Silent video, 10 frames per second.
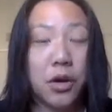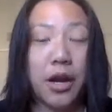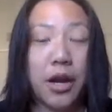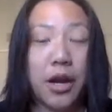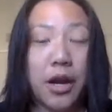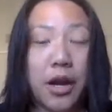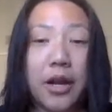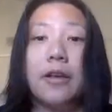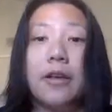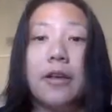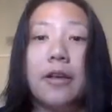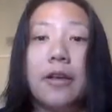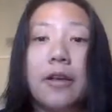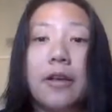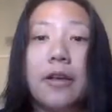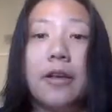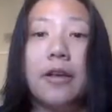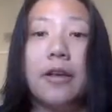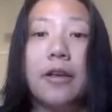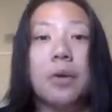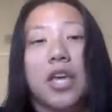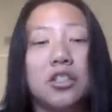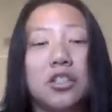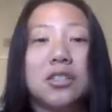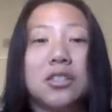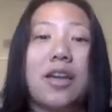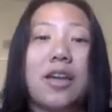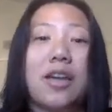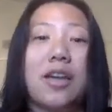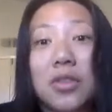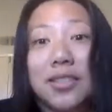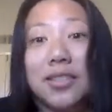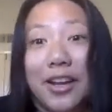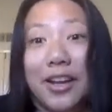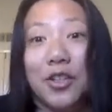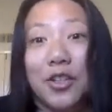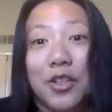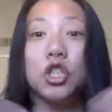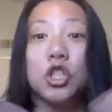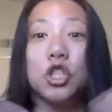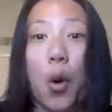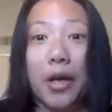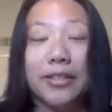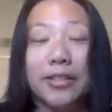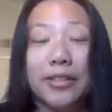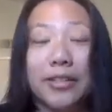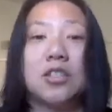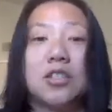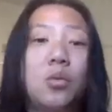right? But not we can't just say, "Oh, we cover these standards." We need to show